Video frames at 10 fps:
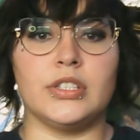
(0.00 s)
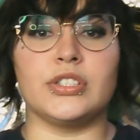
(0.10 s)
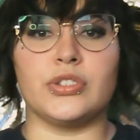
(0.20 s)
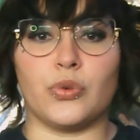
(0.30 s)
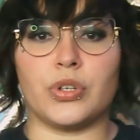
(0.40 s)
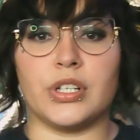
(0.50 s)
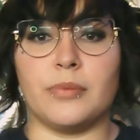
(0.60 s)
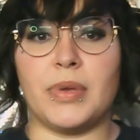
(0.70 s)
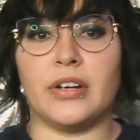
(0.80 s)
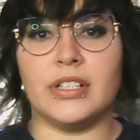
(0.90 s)
Distorted
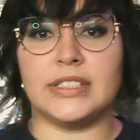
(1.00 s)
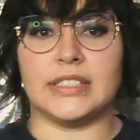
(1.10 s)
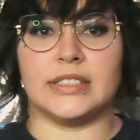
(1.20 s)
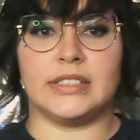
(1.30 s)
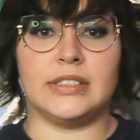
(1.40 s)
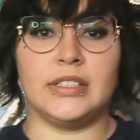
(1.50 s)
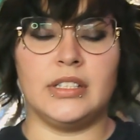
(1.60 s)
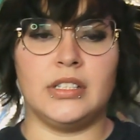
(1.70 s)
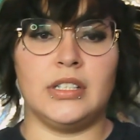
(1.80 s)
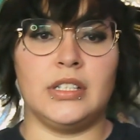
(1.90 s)
appearances.
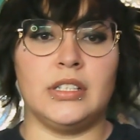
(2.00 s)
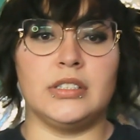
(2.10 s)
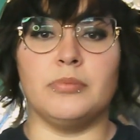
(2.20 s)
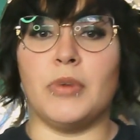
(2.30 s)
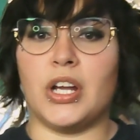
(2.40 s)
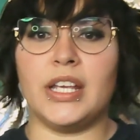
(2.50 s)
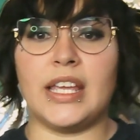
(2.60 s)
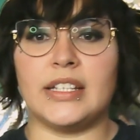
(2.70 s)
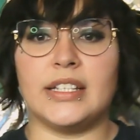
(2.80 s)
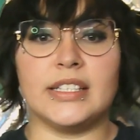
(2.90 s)

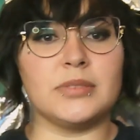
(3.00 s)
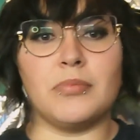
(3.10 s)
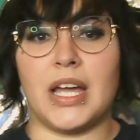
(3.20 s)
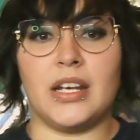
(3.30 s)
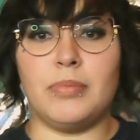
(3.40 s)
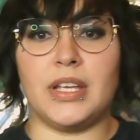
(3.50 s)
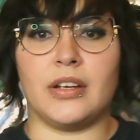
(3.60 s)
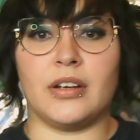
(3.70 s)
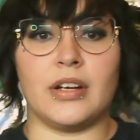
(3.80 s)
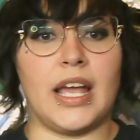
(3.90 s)
Demonic entities might
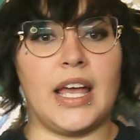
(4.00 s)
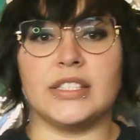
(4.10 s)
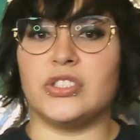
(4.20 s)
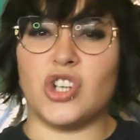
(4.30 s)
appear as